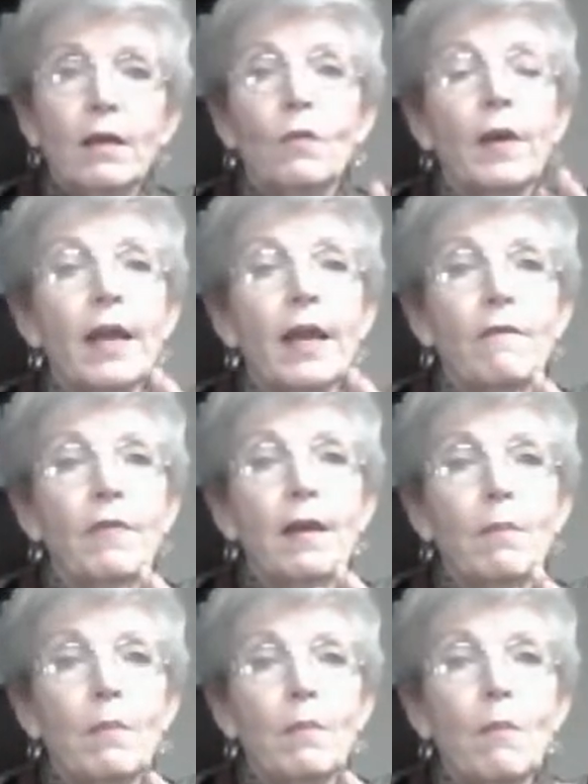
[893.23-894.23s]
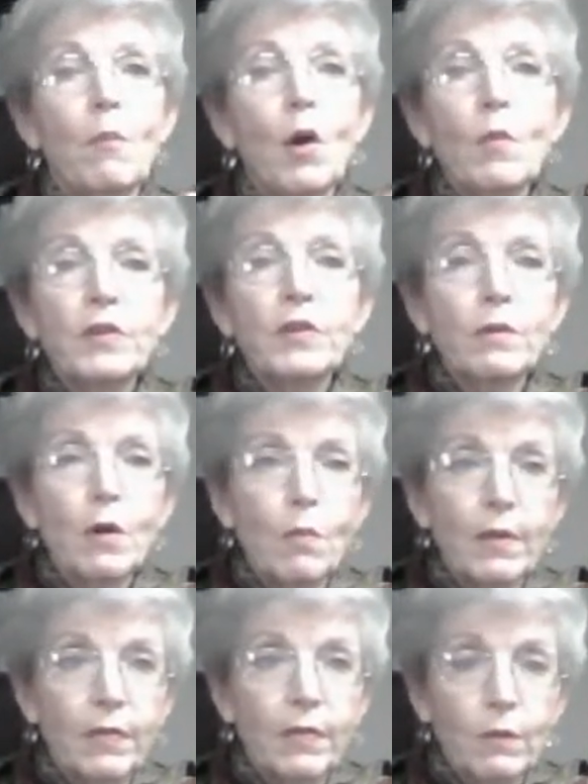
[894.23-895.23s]
We have them moment to
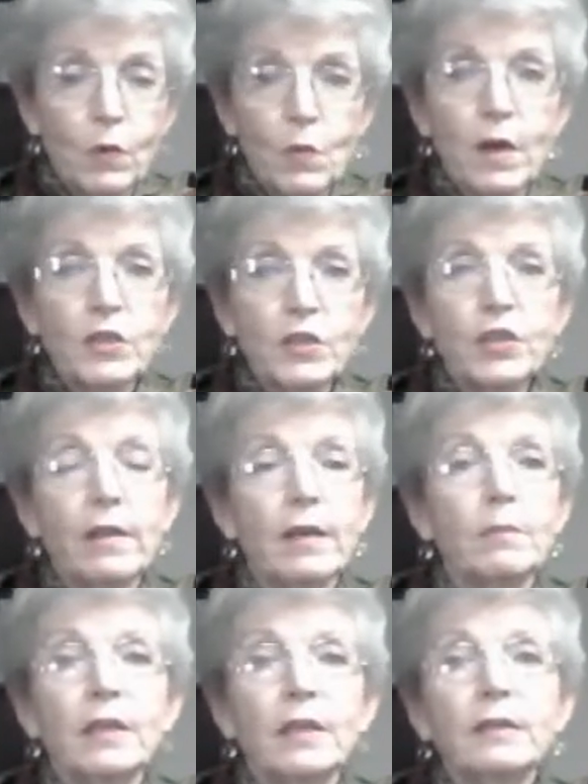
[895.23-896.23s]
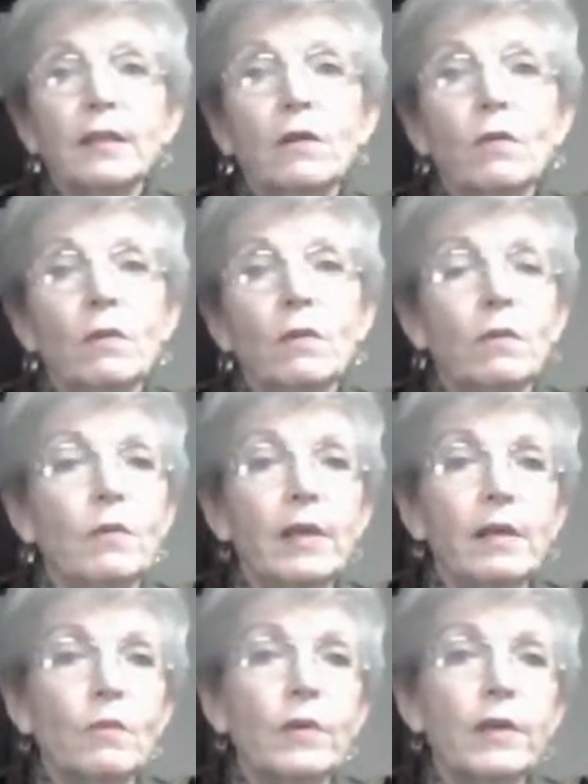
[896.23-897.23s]
moment that we're watching. So
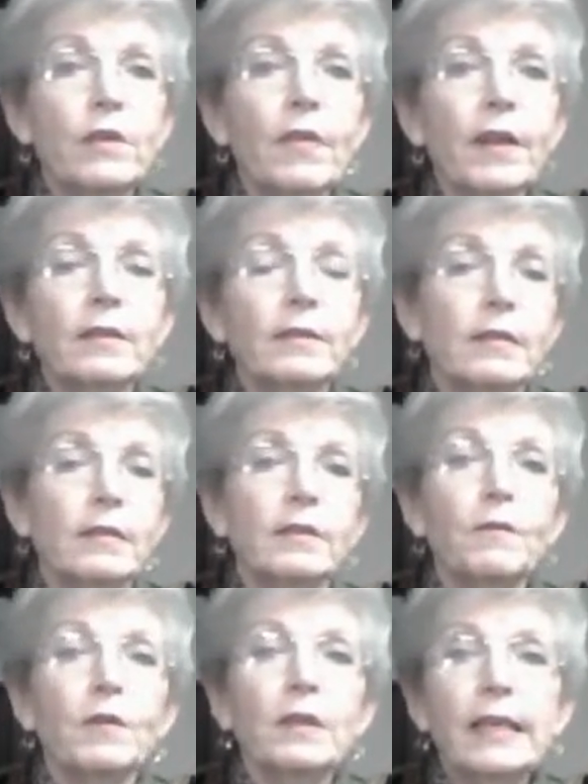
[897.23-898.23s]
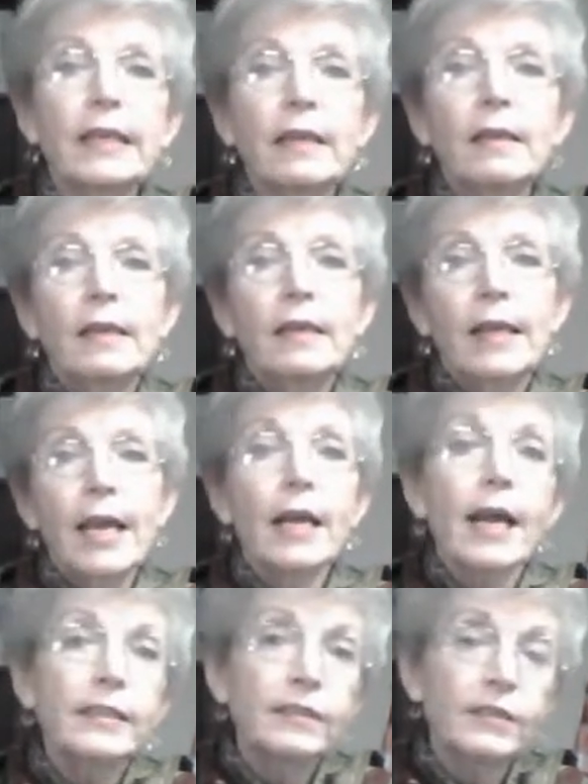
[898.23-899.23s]
we do things a little differently in
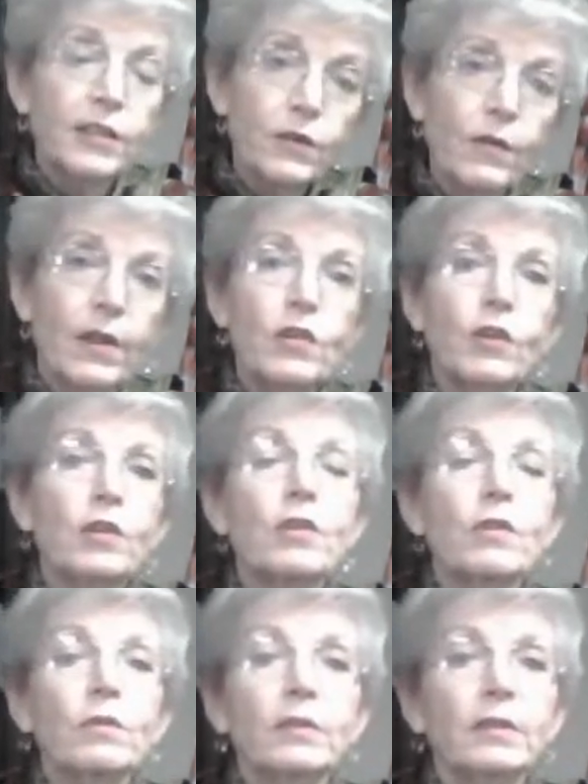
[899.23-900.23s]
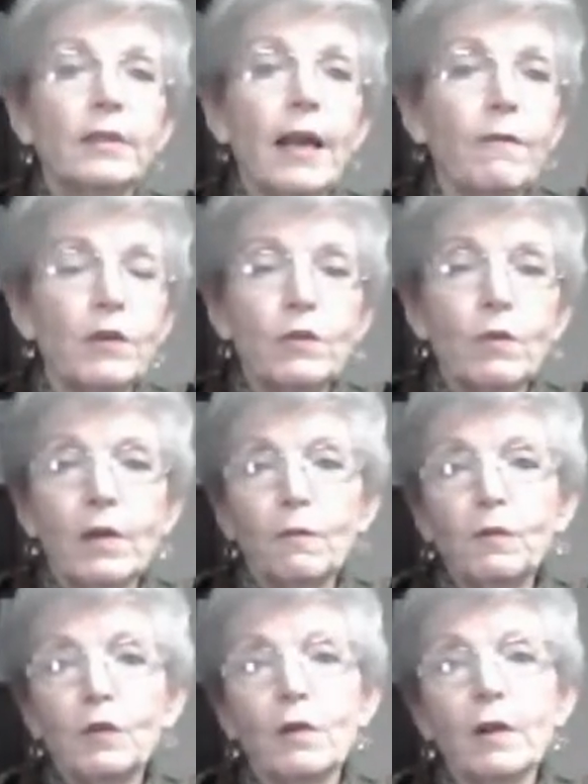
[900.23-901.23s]
an ICU than you could ever do on
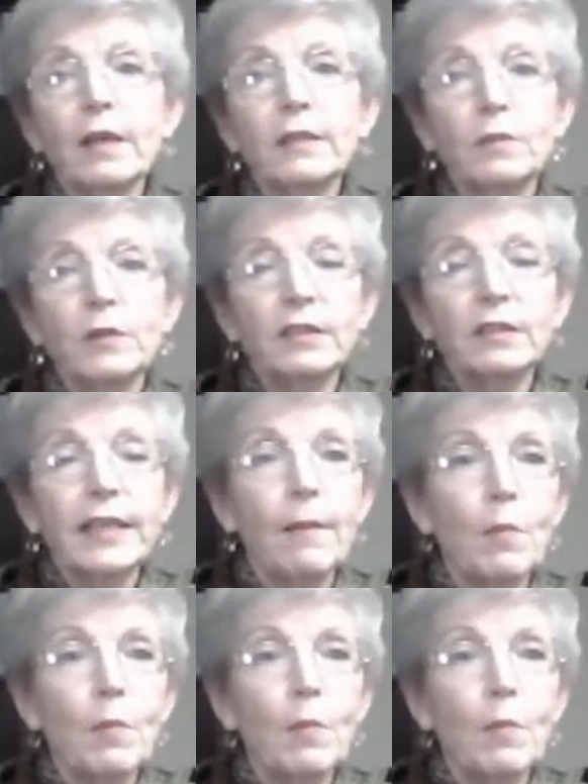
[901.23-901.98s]
the floor, because we just can't